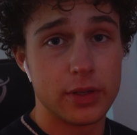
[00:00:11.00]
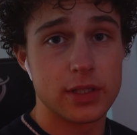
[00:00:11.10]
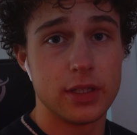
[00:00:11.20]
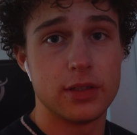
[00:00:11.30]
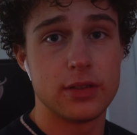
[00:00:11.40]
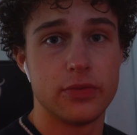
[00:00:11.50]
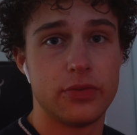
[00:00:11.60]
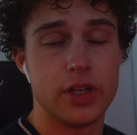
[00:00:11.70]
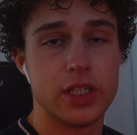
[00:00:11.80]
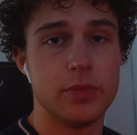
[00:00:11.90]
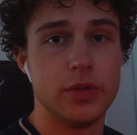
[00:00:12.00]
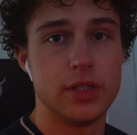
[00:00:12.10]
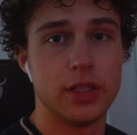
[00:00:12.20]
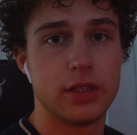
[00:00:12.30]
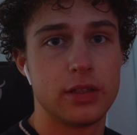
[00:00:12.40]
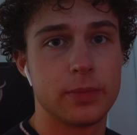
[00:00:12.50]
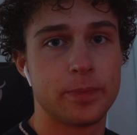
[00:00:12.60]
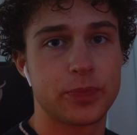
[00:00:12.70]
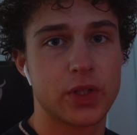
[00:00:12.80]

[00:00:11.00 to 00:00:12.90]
listening to some French music,